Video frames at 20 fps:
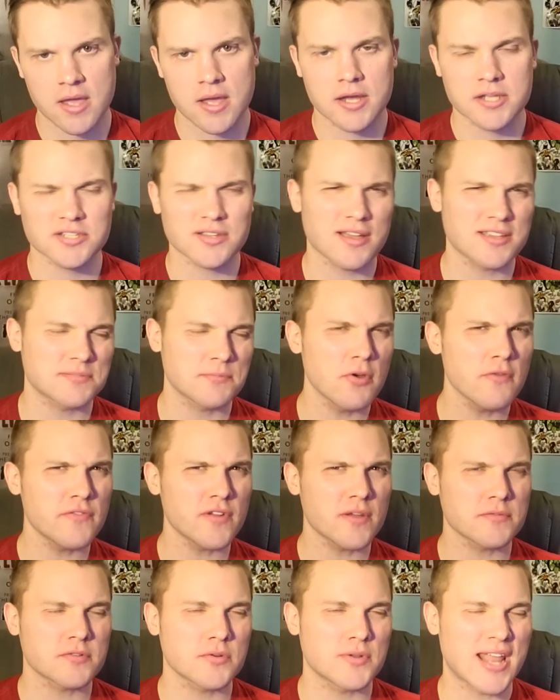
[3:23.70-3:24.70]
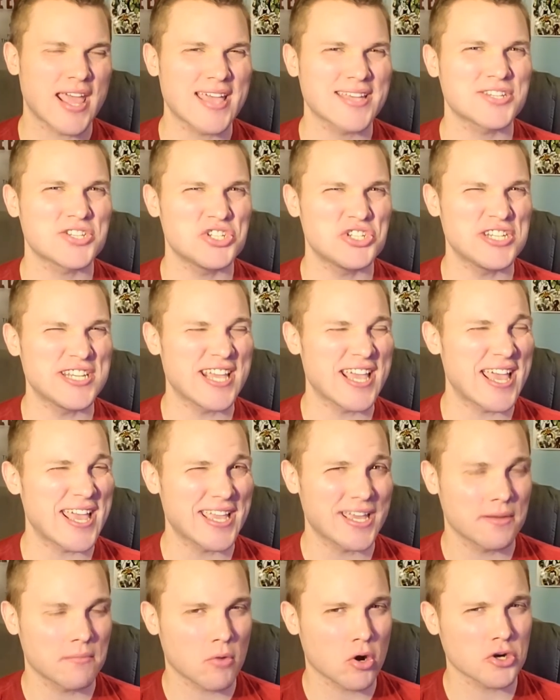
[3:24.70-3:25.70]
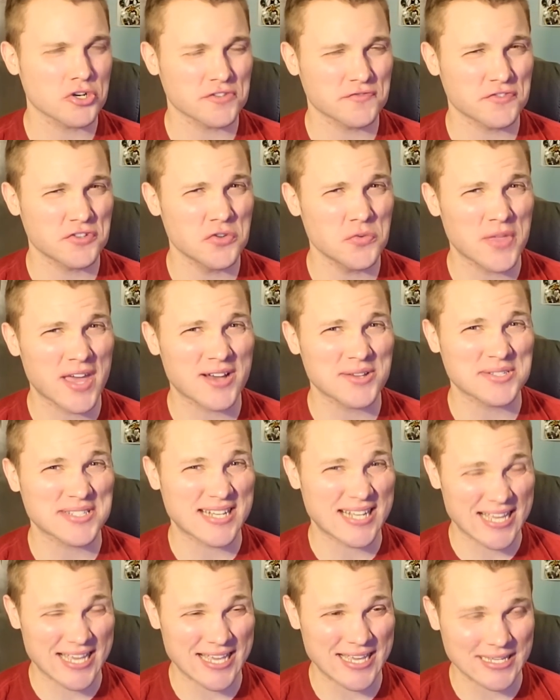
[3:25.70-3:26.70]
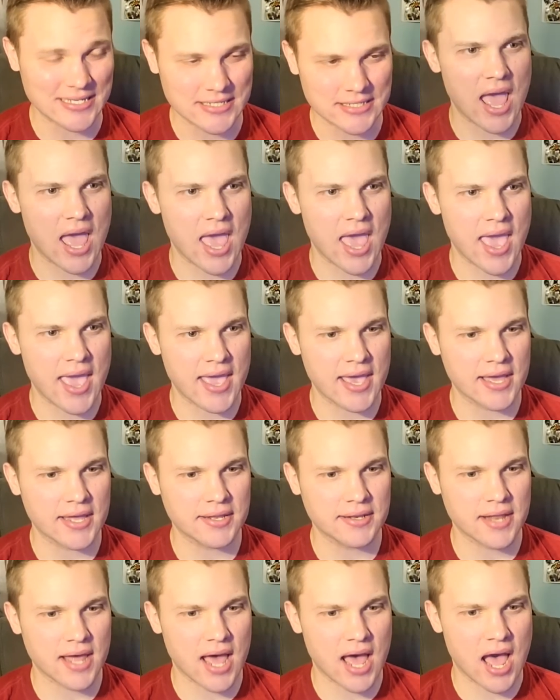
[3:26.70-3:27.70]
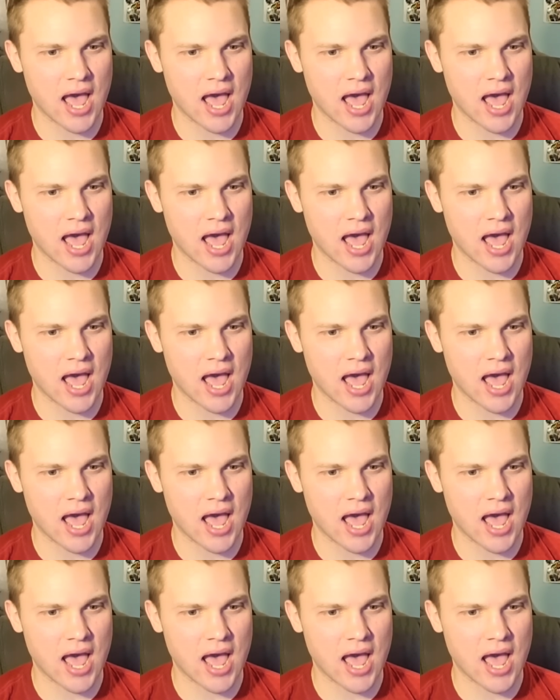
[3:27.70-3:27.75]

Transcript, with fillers: so i was moved up to an sga in march of 2008 and